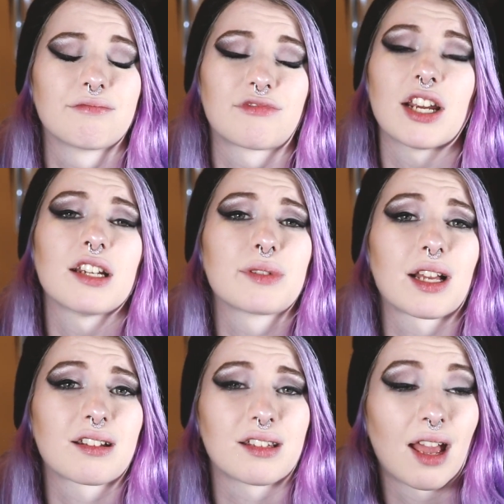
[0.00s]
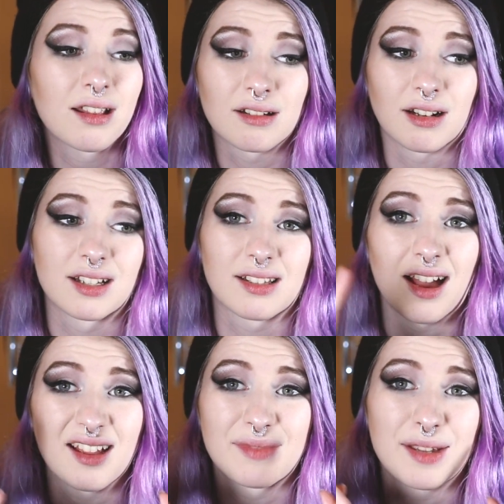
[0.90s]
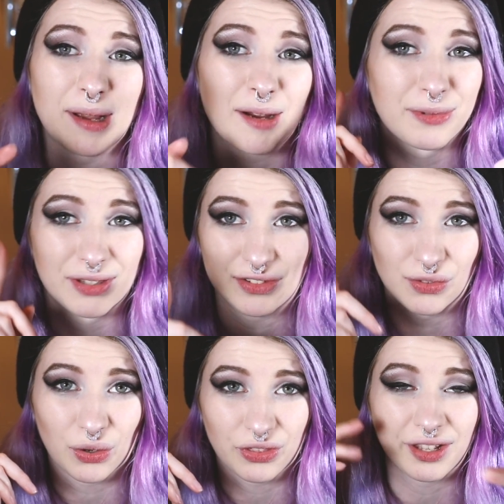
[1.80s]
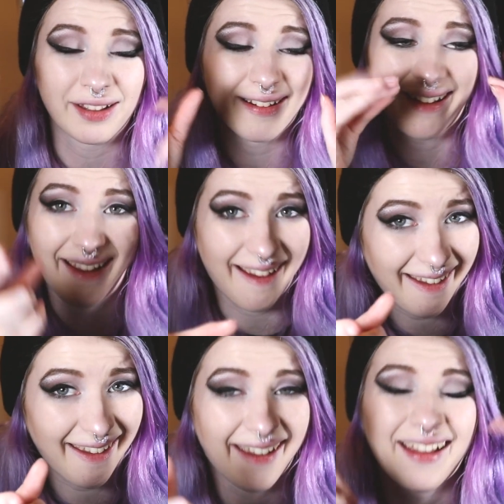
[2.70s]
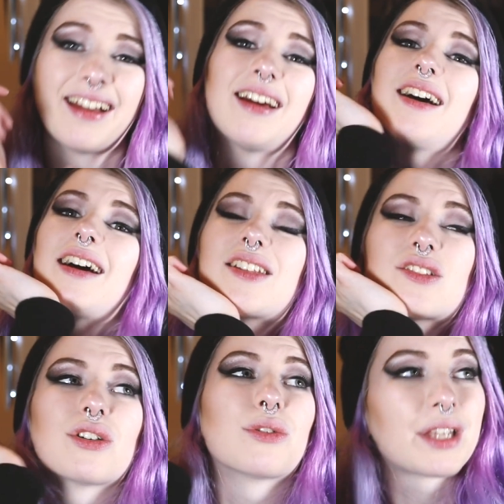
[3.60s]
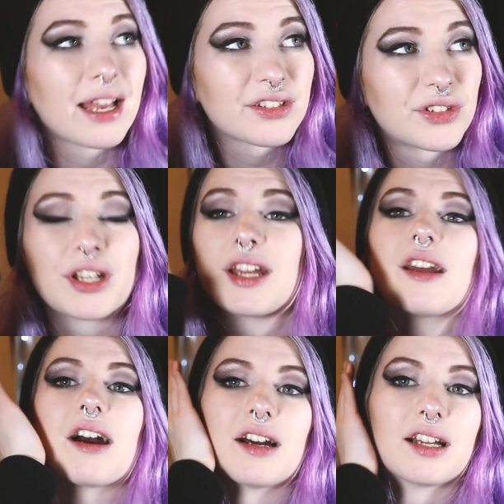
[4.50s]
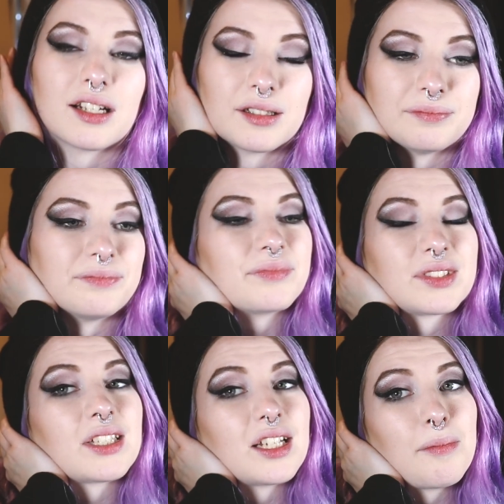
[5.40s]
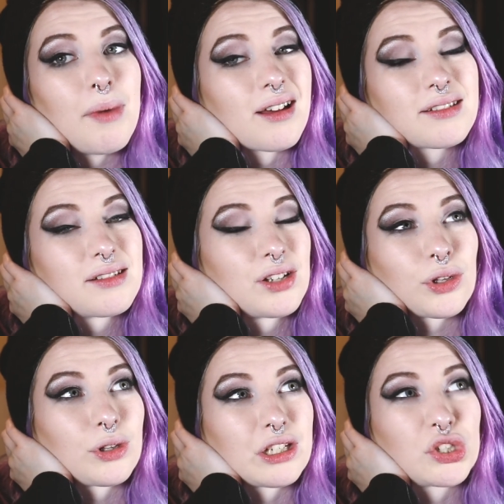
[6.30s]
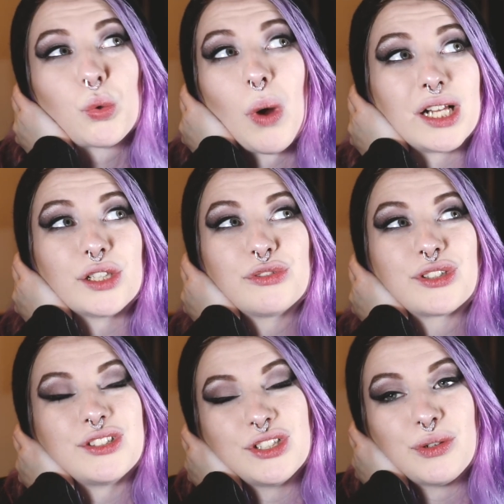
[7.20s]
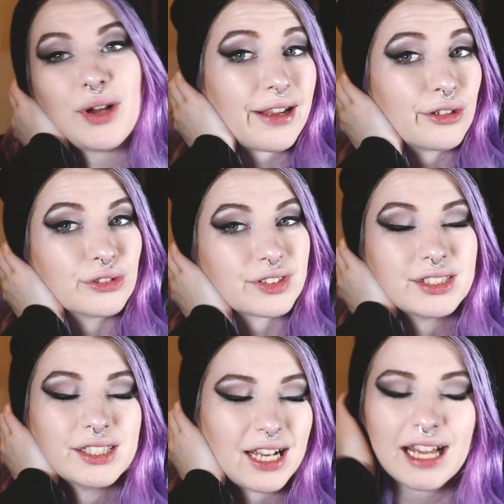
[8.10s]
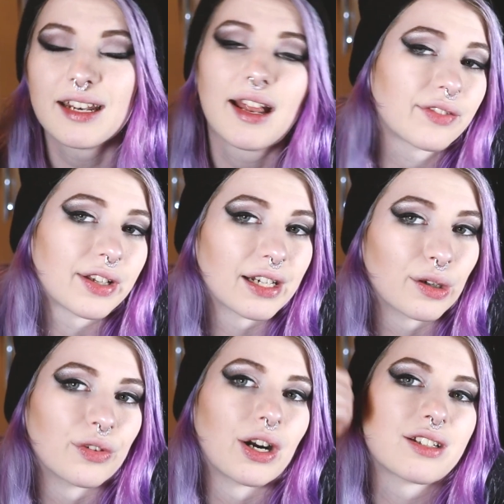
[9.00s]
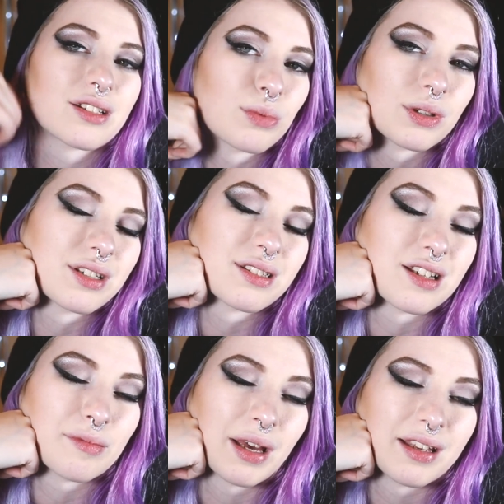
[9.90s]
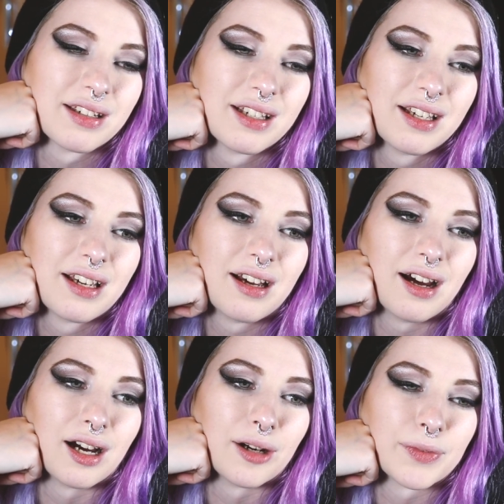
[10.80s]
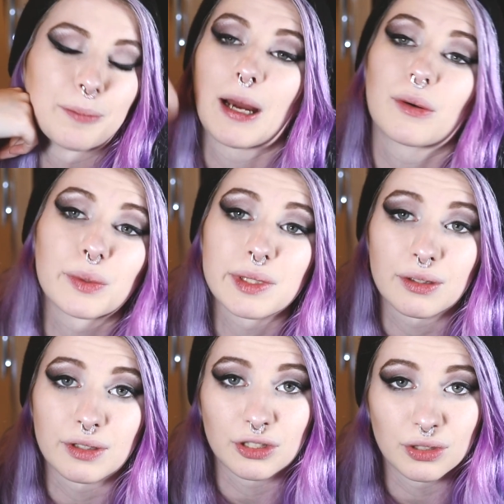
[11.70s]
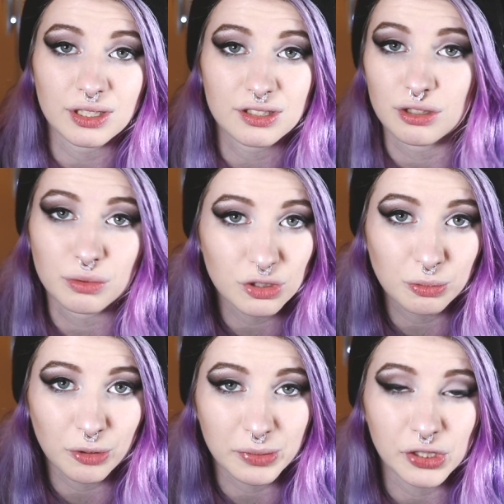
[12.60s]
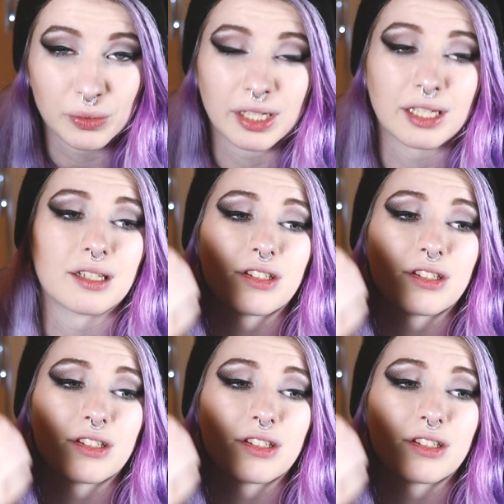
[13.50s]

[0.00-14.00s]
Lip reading: Friday was actually yesterday, because I'm keeping up with this vlog thing. So yesterday I stayed in bed till like 12 because, hangover. I didn't have a hangover, I just wanted to stay in bed. The power was out at uni, so there was no point me going in.